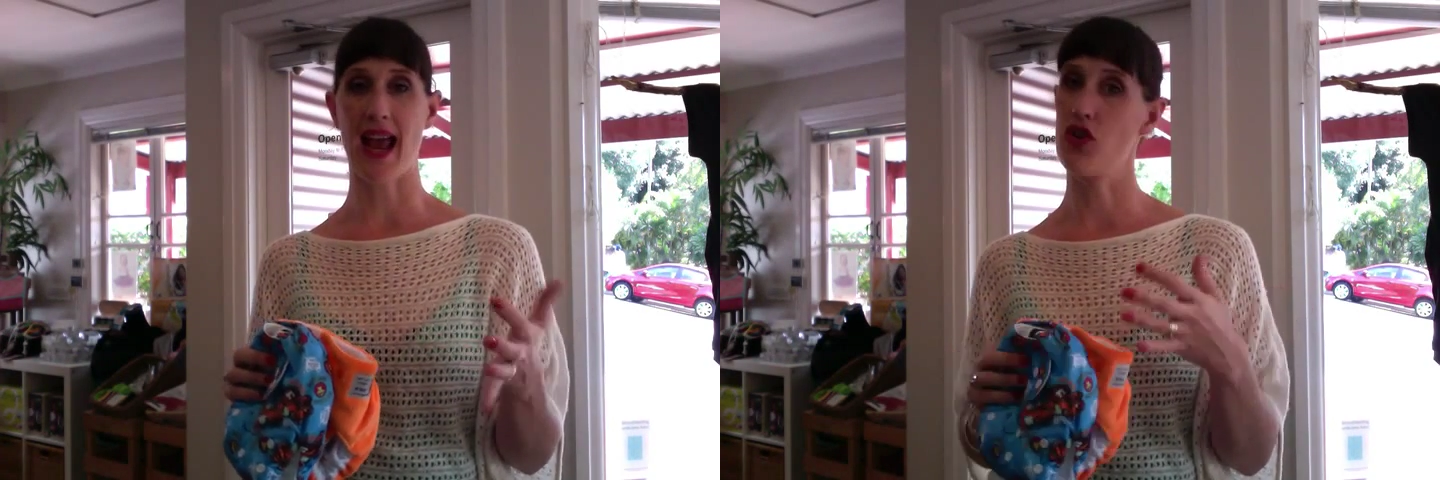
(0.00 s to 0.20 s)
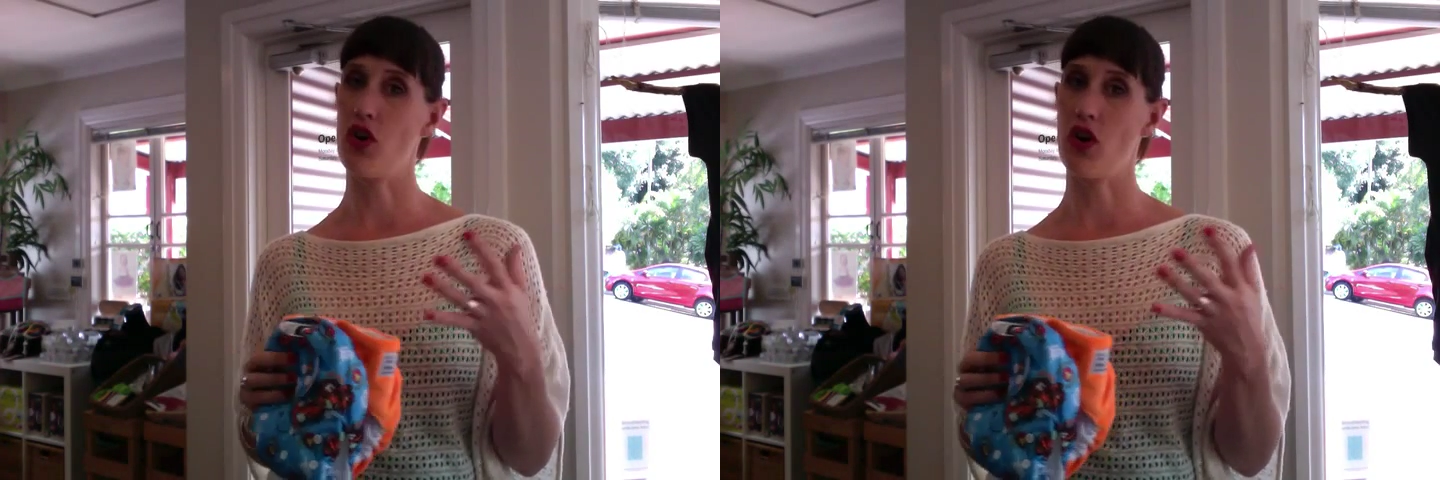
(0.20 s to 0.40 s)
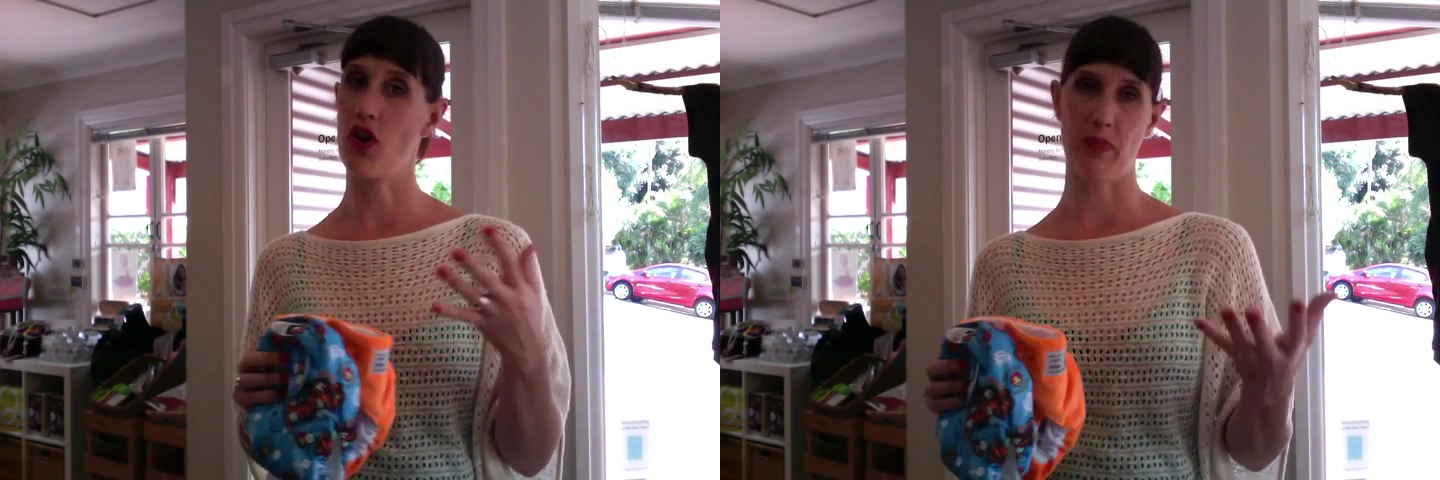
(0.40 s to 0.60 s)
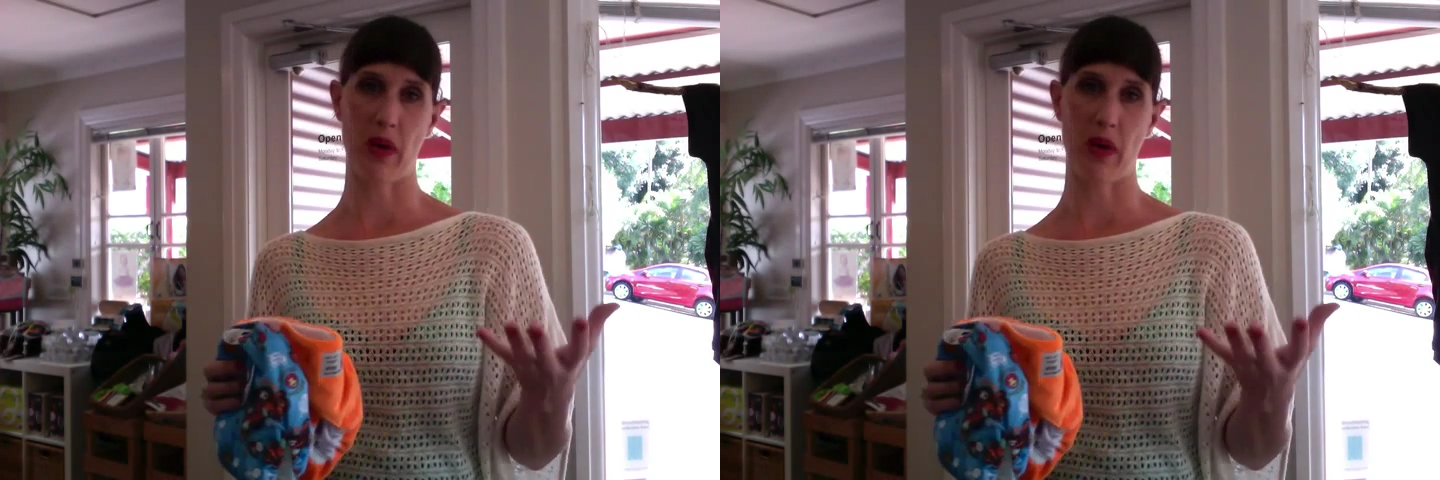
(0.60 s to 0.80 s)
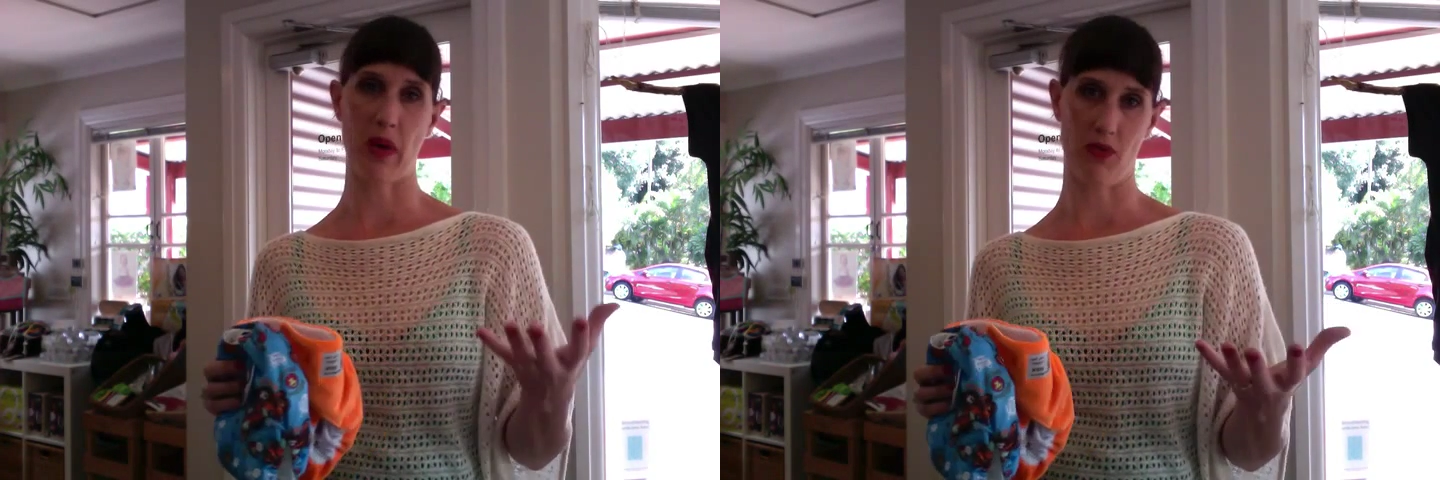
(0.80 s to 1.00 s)
are not
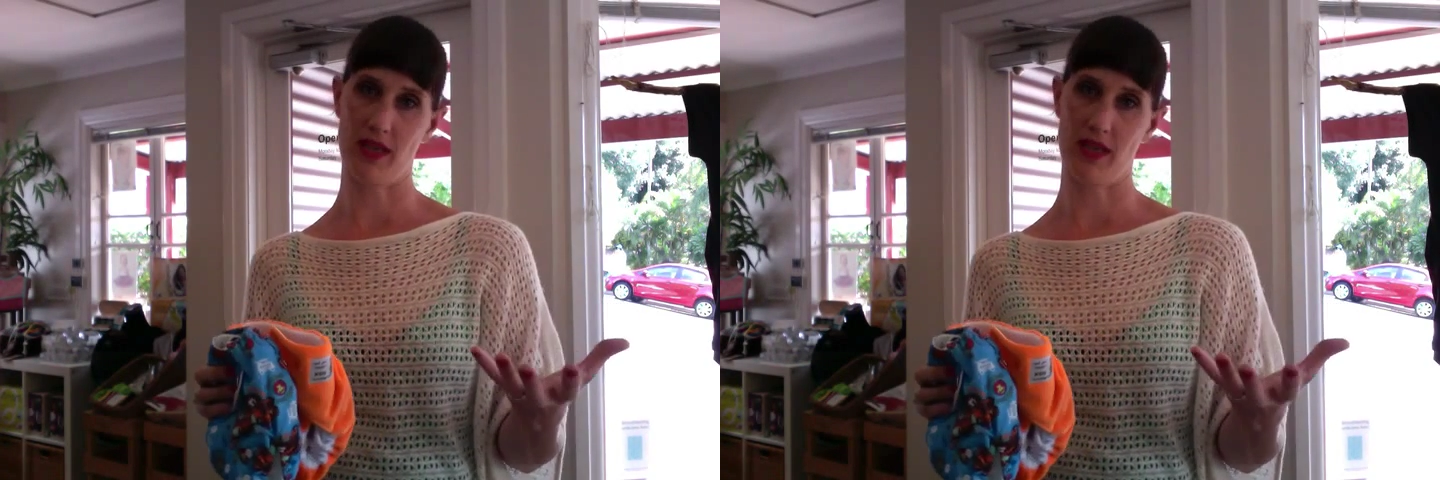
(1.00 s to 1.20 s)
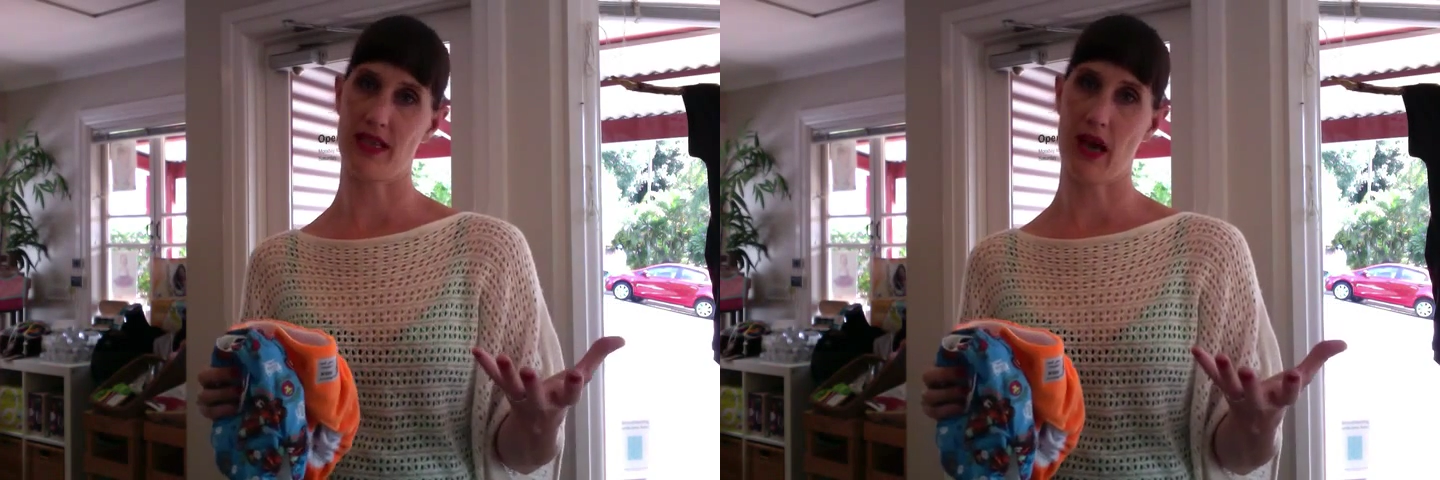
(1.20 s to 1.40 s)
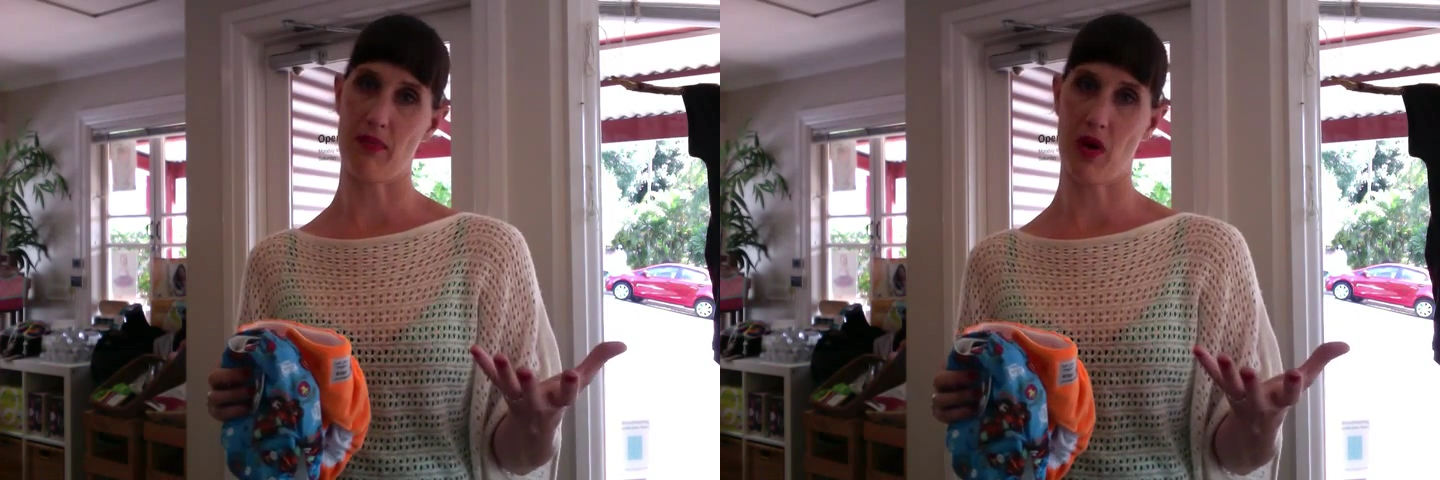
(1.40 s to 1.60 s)
apparent when you start